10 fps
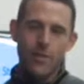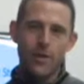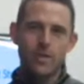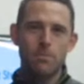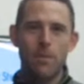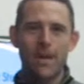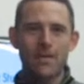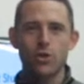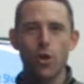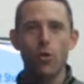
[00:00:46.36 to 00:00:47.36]
this big
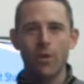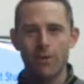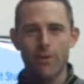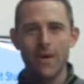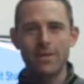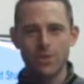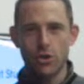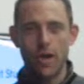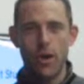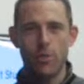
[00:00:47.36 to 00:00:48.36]
sole in effect is
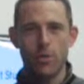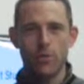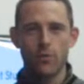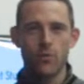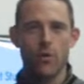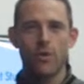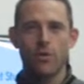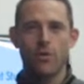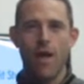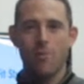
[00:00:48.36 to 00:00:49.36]
going to help you. So if we hit
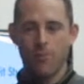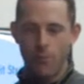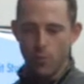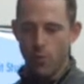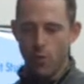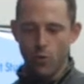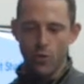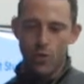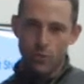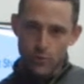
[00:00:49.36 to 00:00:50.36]
the ground before the ball,
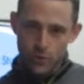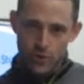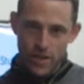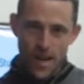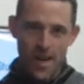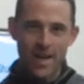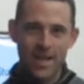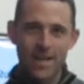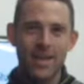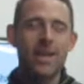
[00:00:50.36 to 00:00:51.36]
the club will
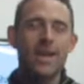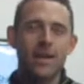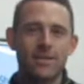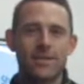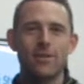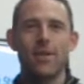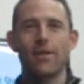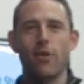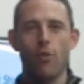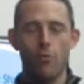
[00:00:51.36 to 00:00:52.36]
slide and still get
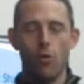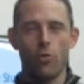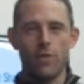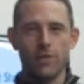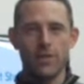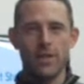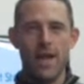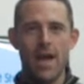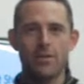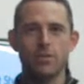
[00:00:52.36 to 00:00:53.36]
the golf ball up into the
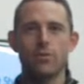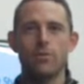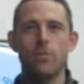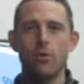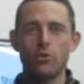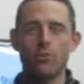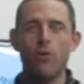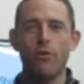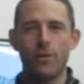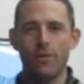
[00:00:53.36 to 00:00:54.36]
air. So it's a much
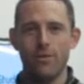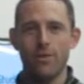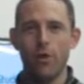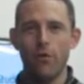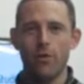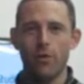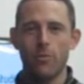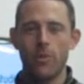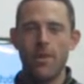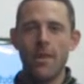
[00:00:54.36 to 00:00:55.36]
more forgiving golf
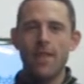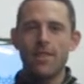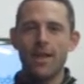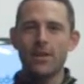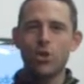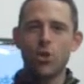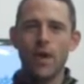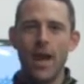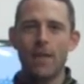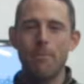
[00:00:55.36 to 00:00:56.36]
club. Then as you're
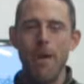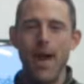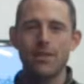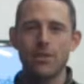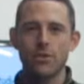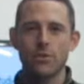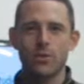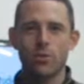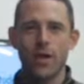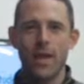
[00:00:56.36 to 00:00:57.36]
getting better, so
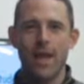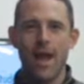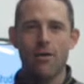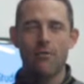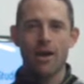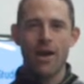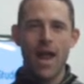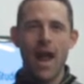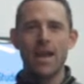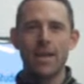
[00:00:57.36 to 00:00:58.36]
as you're getting out of that
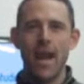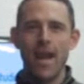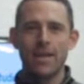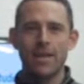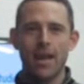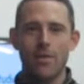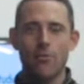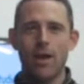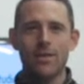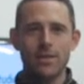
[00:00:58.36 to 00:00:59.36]
kind of high handicap
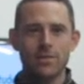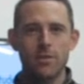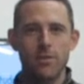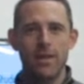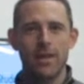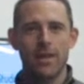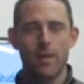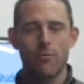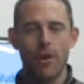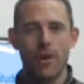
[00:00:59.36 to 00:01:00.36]
range into the mid
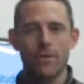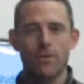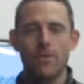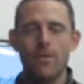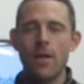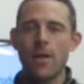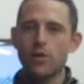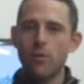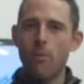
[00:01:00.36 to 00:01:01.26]
handicap range, to